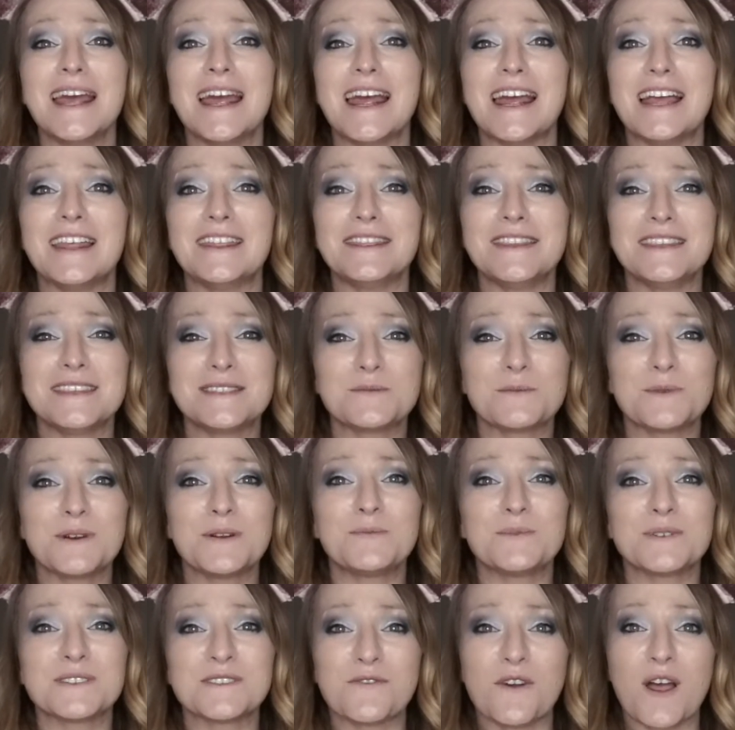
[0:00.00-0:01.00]
And this
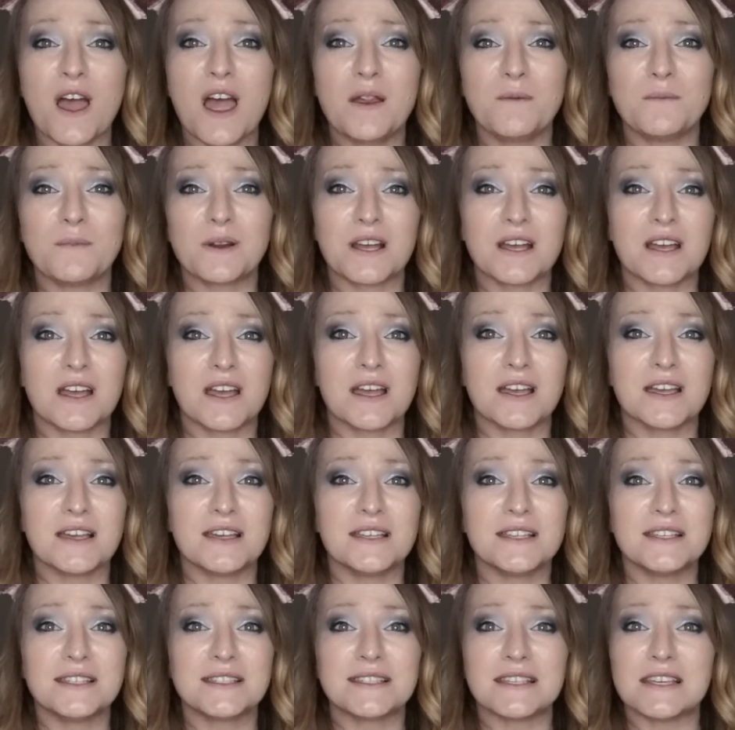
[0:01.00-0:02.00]
one was fun
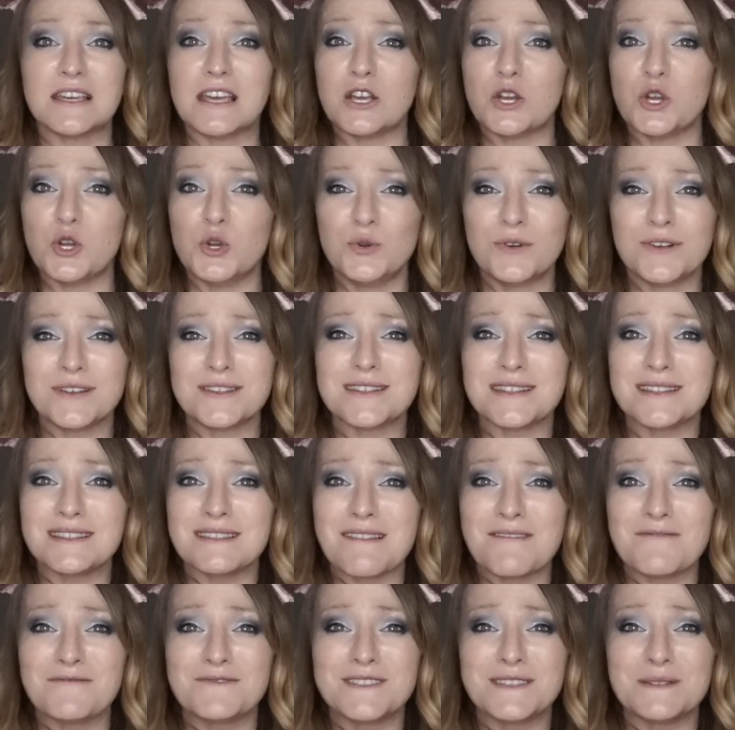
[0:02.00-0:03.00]
because who doesn't
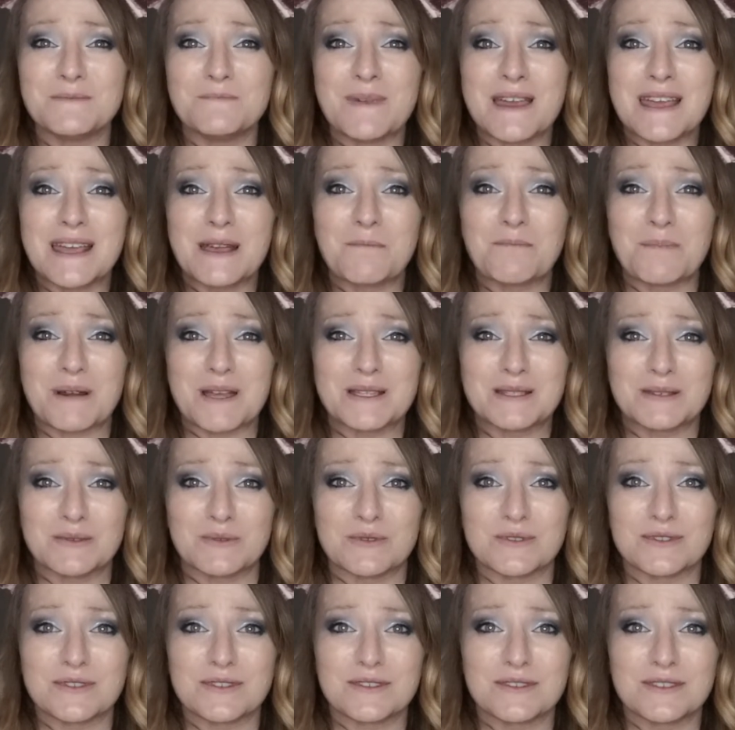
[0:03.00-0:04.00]
love to make
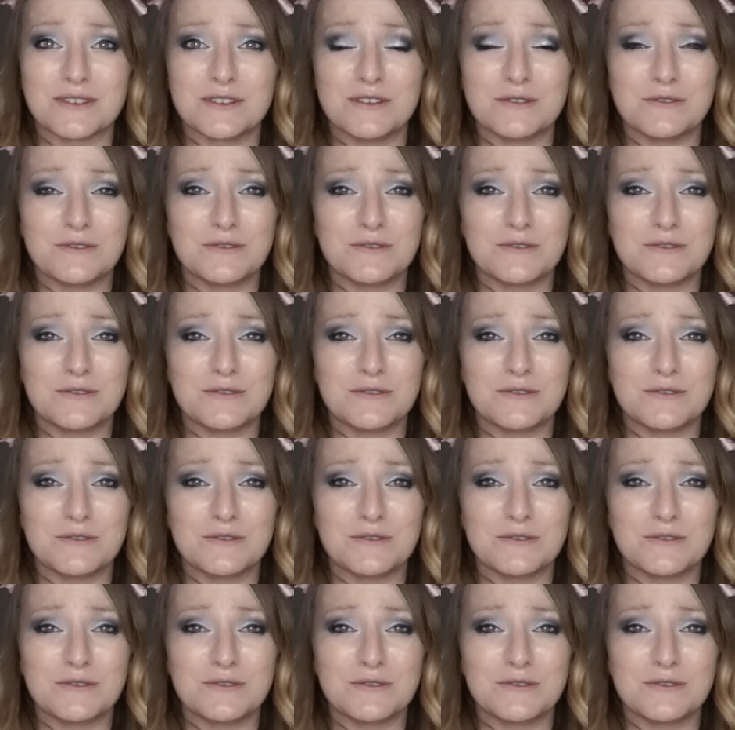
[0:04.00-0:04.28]
puzzles